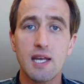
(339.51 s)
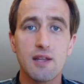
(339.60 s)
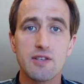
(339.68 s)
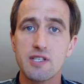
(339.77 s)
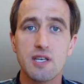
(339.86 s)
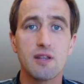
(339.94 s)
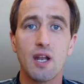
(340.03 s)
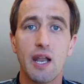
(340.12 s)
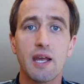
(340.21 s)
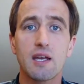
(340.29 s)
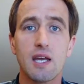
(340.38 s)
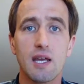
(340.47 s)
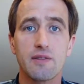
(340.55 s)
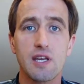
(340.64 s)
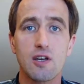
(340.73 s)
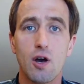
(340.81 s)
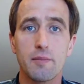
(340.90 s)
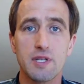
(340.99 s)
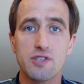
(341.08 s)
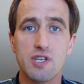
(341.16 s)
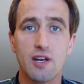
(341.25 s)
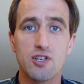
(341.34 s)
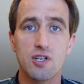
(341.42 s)
either see the link in the
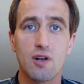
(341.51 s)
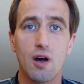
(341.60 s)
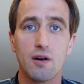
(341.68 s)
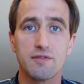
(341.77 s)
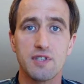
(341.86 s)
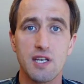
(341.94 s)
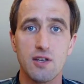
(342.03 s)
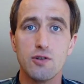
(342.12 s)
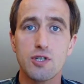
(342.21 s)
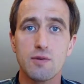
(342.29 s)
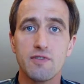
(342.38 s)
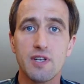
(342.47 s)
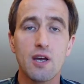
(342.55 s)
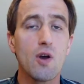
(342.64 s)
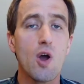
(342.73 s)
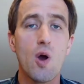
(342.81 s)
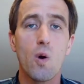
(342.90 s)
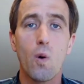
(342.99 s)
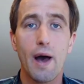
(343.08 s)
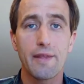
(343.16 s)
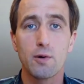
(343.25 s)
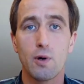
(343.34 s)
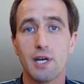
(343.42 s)
comments section of the YouTube video
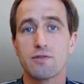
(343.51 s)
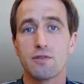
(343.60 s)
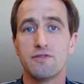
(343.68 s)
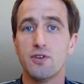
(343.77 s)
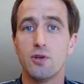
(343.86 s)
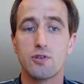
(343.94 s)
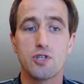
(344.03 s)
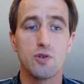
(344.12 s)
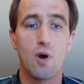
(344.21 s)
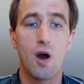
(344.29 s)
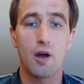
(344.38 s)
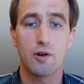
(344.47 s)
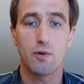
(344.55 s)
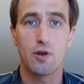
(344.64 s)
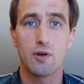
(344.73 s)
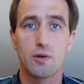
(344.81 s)
or otherwise refer to our